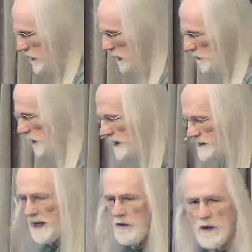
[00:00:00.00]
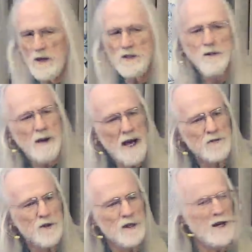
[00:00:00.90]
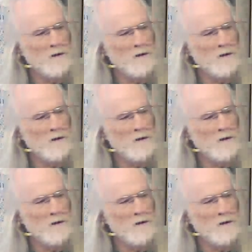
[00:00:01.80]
And when I say, where is your Patrick, I'm